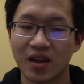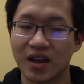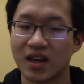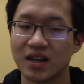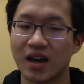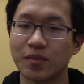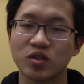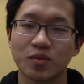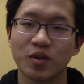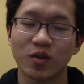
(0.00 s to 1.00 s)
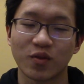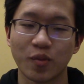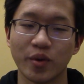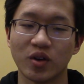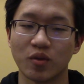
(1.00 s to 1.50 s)
And I'm assuming you're
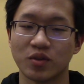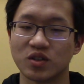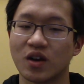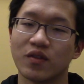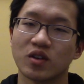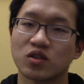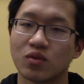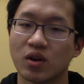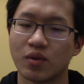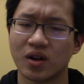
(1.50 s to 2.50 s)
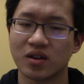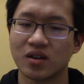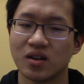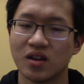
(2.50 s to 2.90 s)
familiar with solving a Square-1.